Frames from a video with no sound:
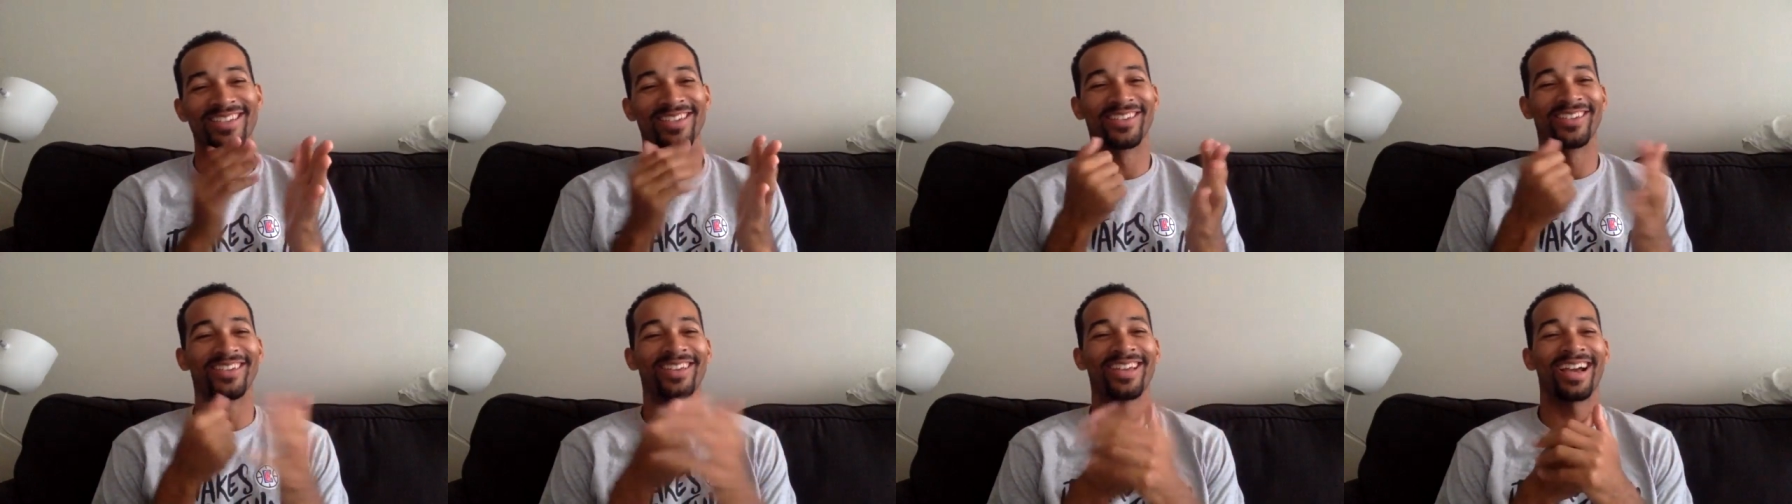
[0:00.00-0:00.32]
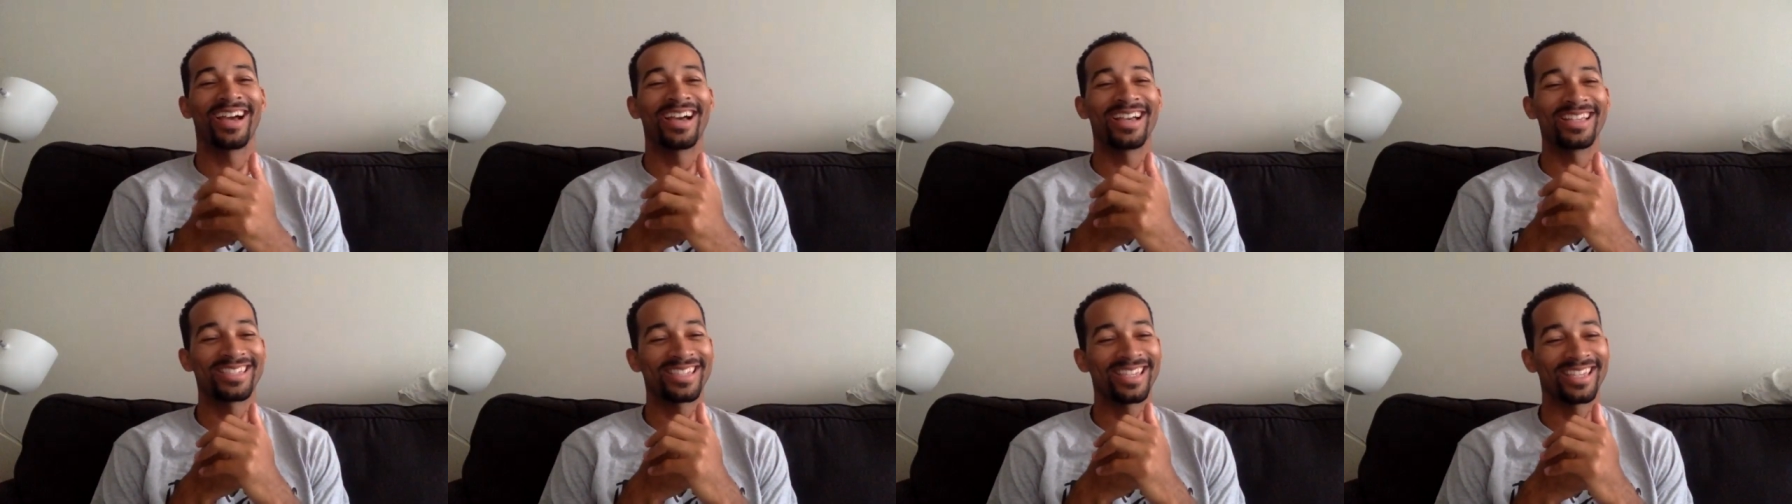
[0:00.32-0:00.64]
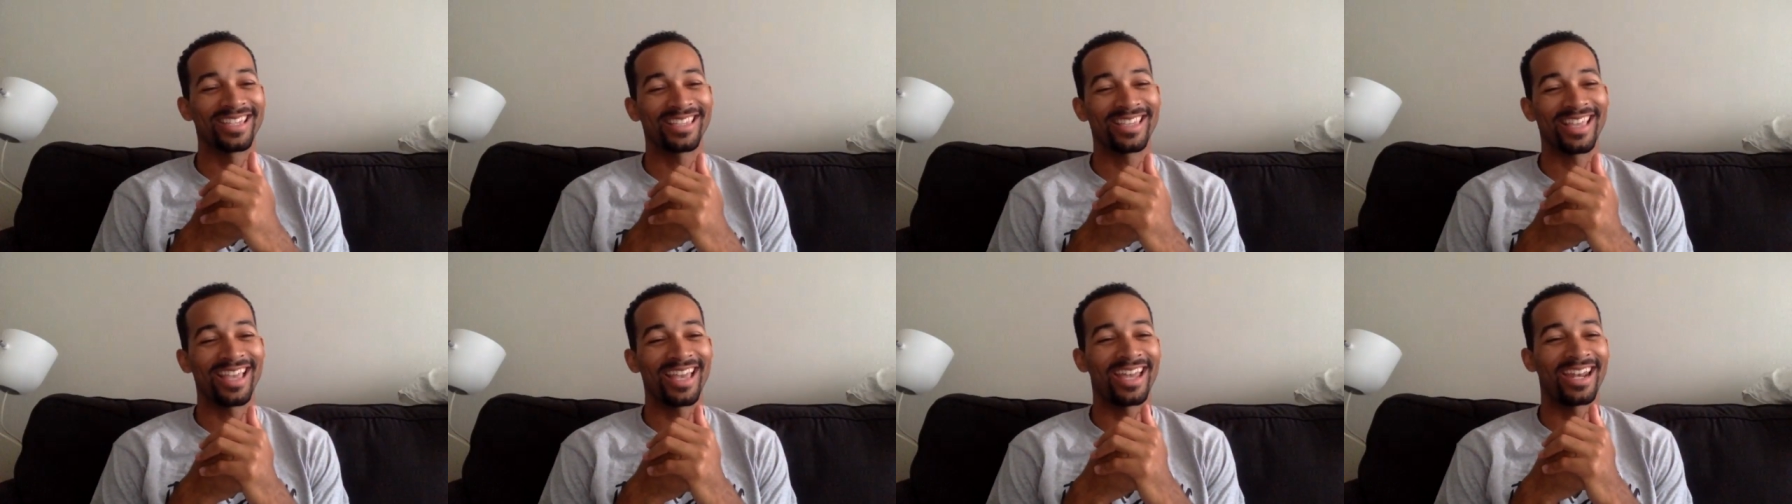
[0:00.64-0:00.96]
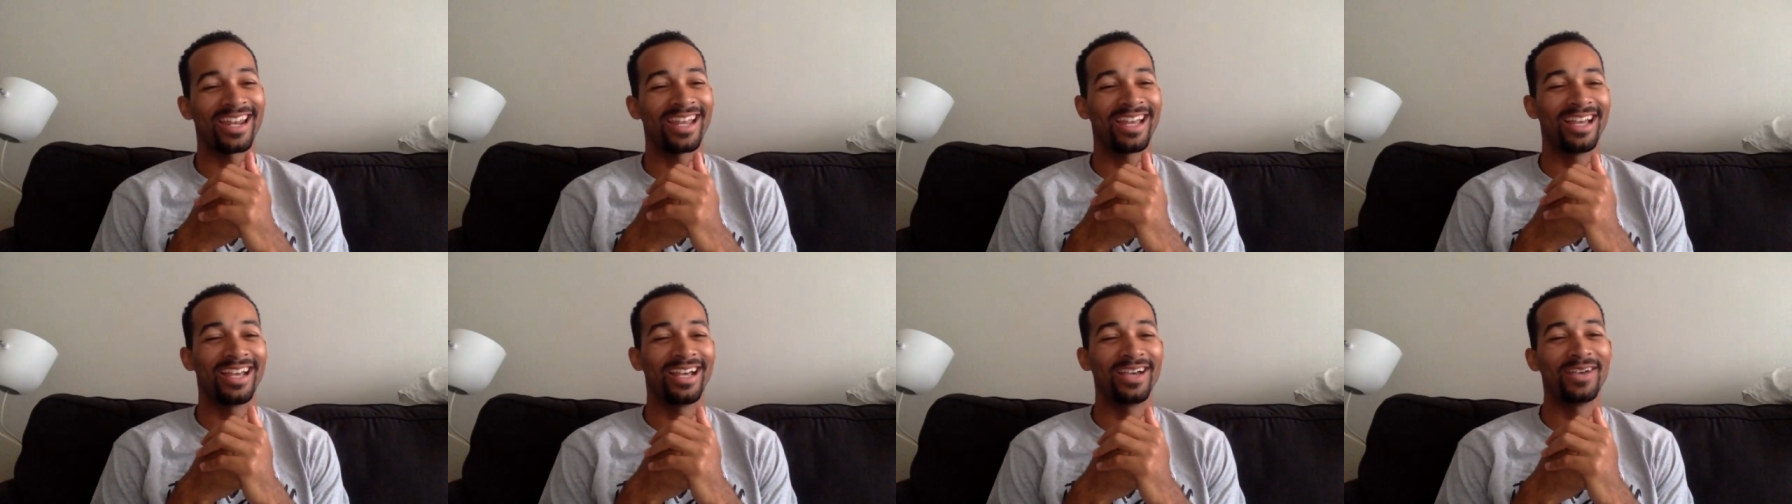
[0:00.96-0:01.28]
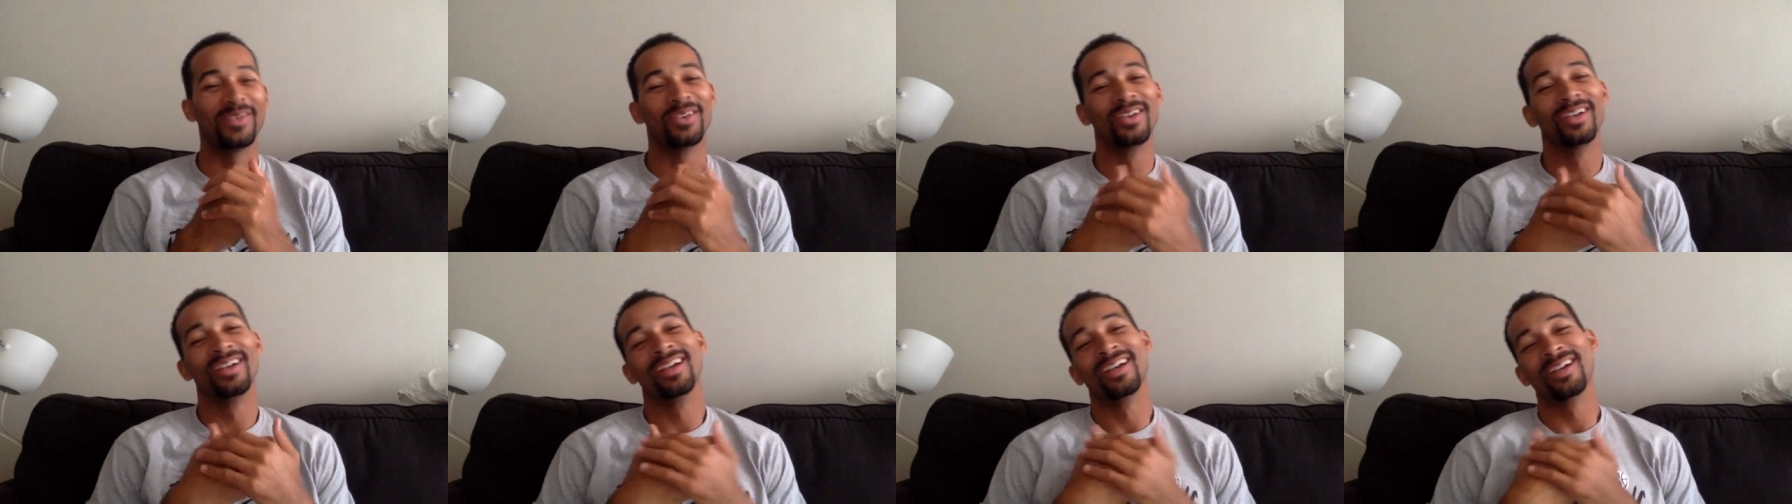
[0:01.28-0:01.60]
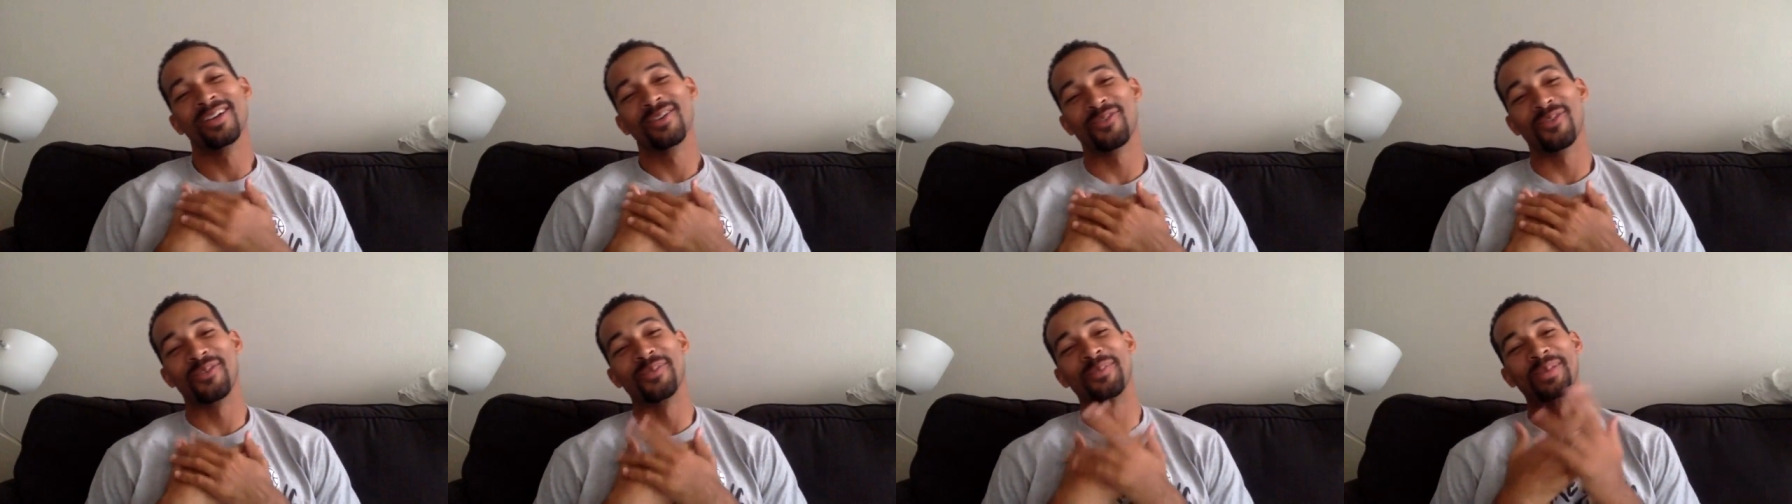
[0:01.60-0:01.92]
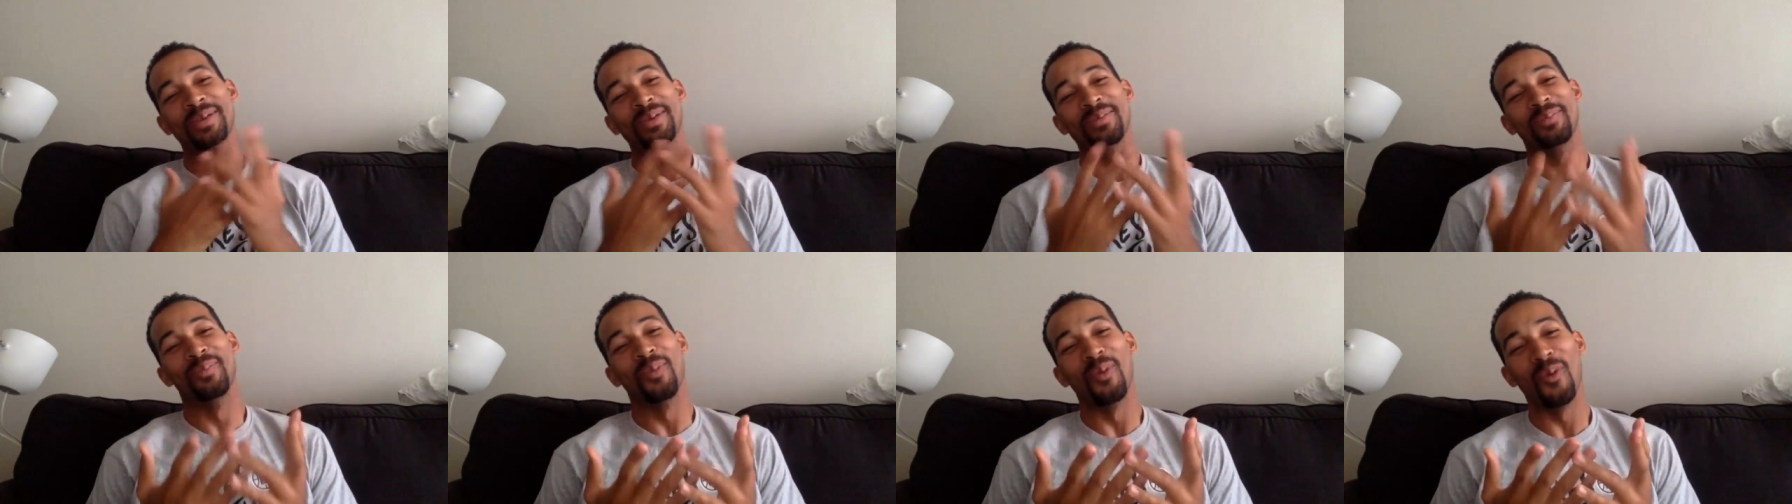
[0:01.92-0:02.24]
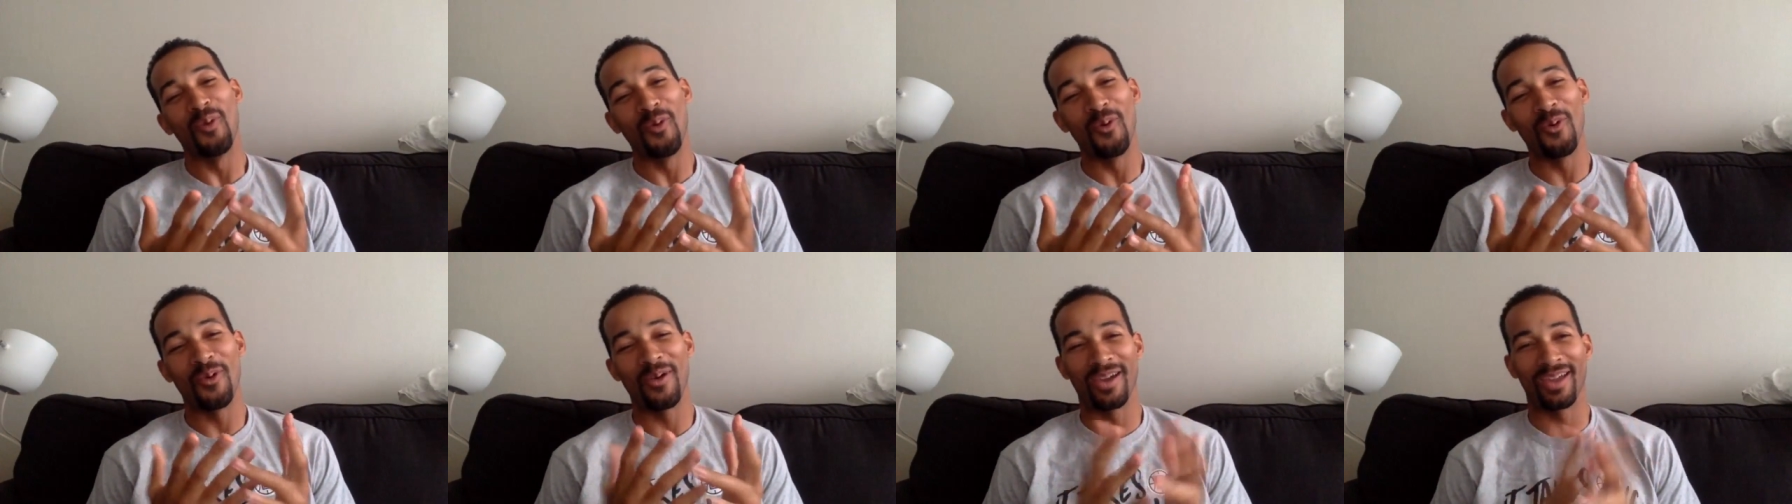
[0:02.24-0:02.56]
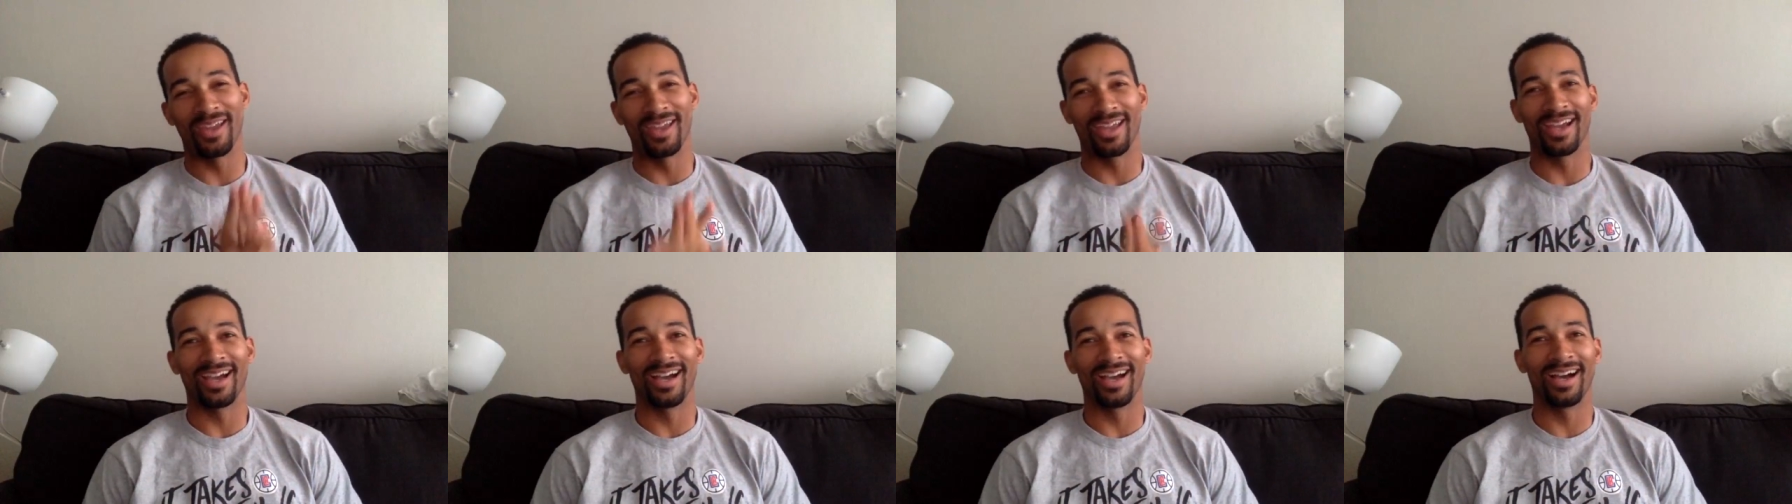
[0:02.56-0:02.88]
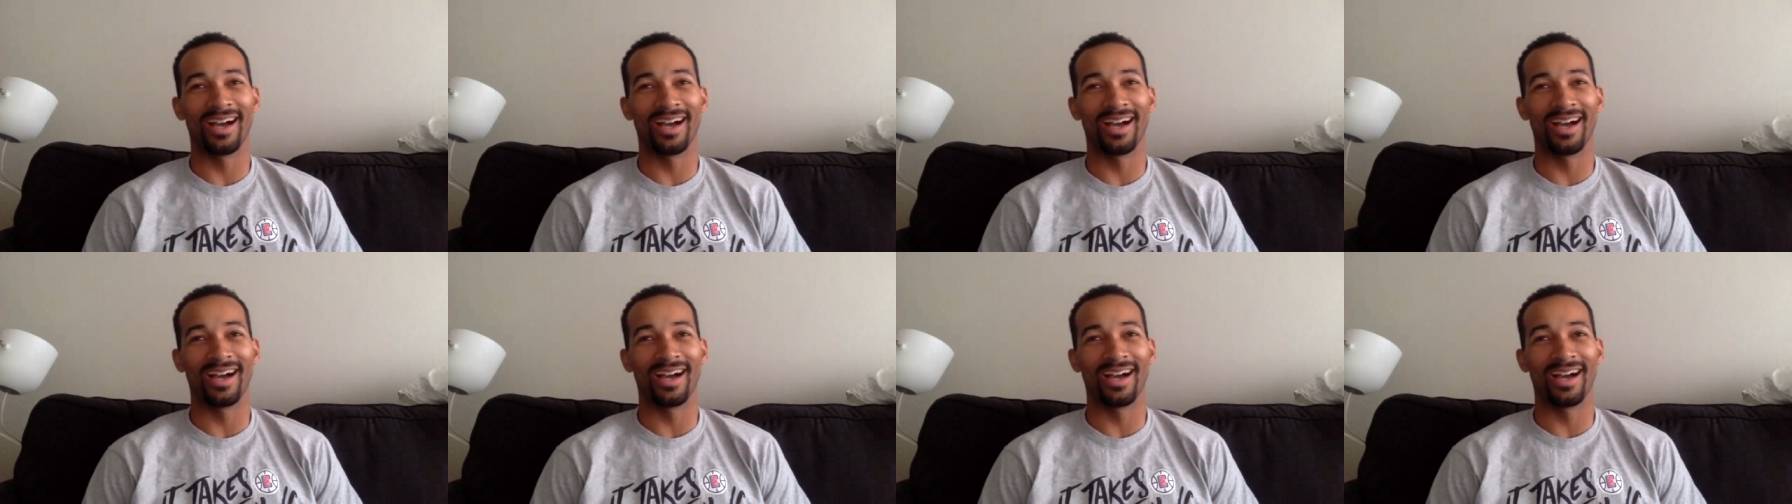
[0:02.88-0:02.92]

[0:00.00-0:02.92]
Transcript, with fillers: So you guys hit that up from your boy.